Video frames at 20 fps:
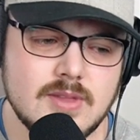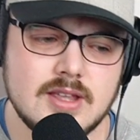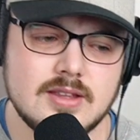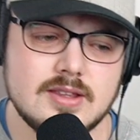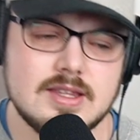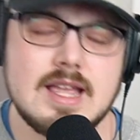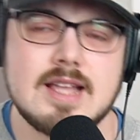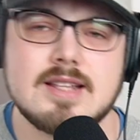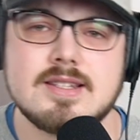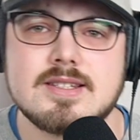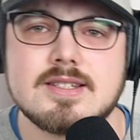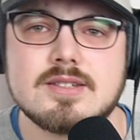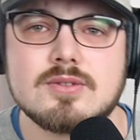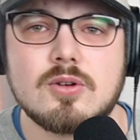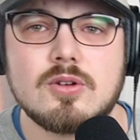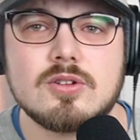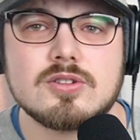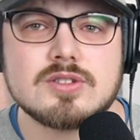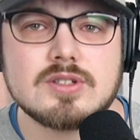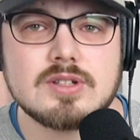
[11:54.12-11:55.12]
that is
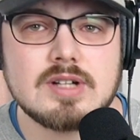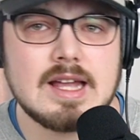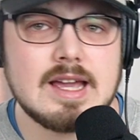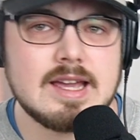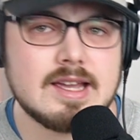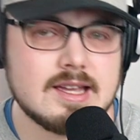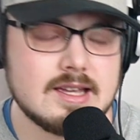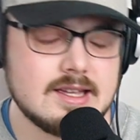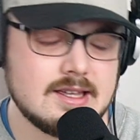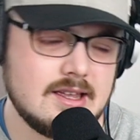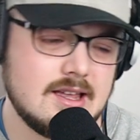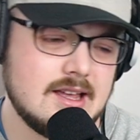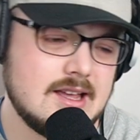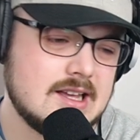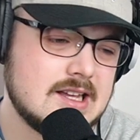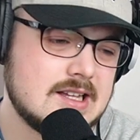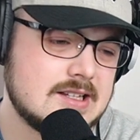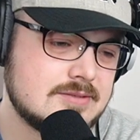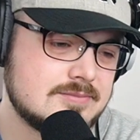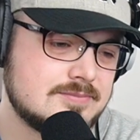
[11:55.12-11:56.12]
also like,
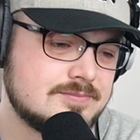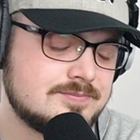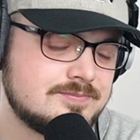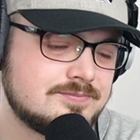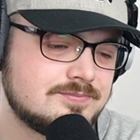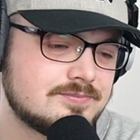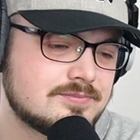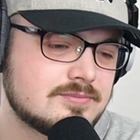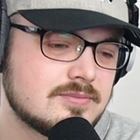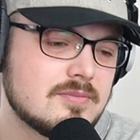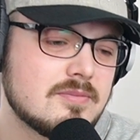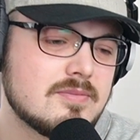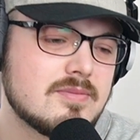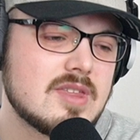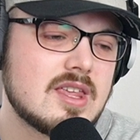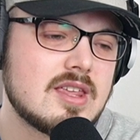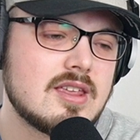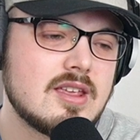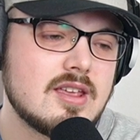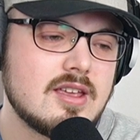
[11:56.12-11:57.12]

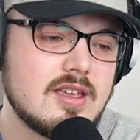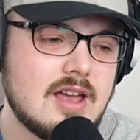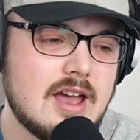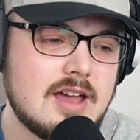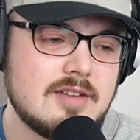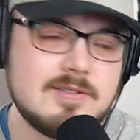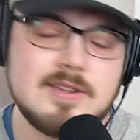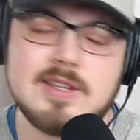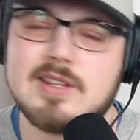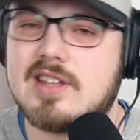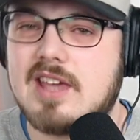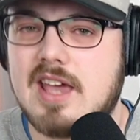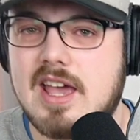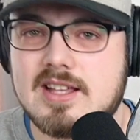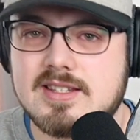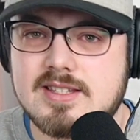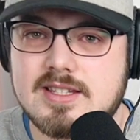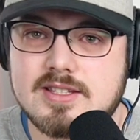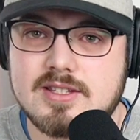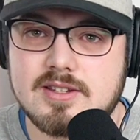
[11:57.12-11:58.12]
I think the
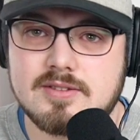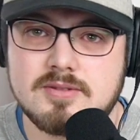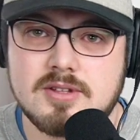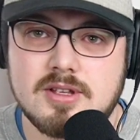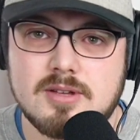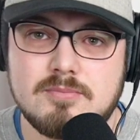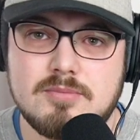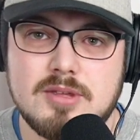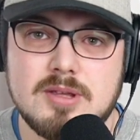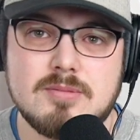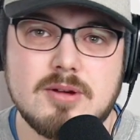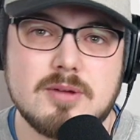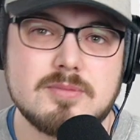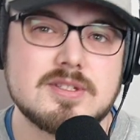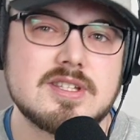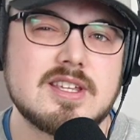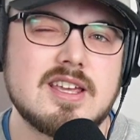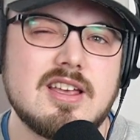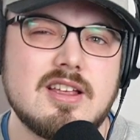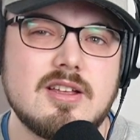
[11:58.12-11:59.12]
essence of the bebop
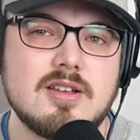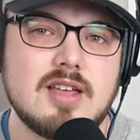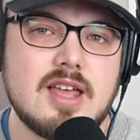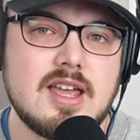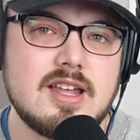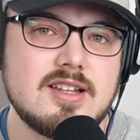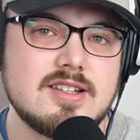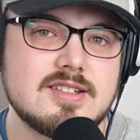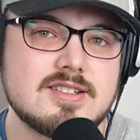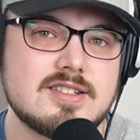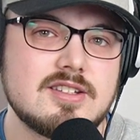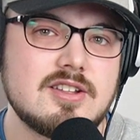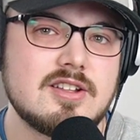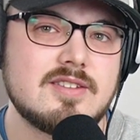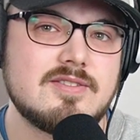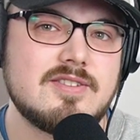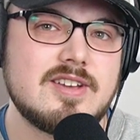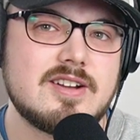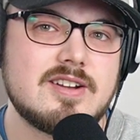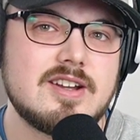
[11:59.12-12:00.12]
scale, and it's
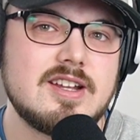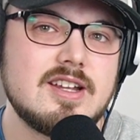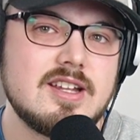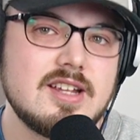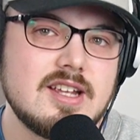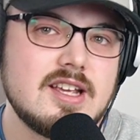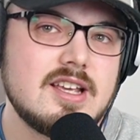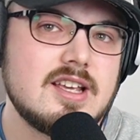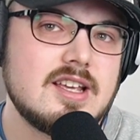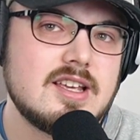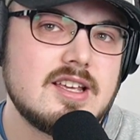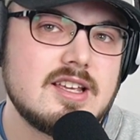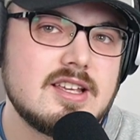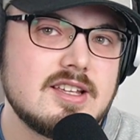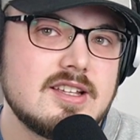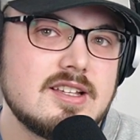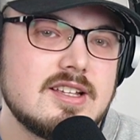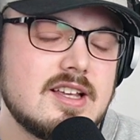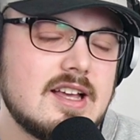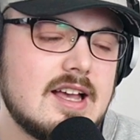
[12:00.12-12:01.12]
not very,
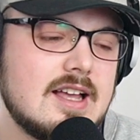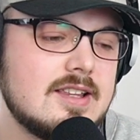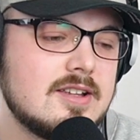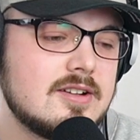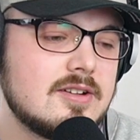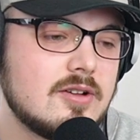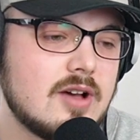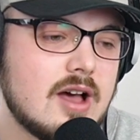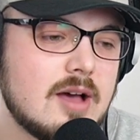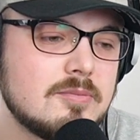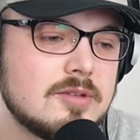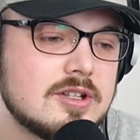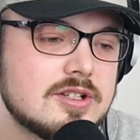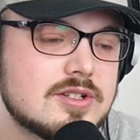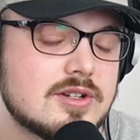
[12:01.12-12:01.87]
I don't know, I'm not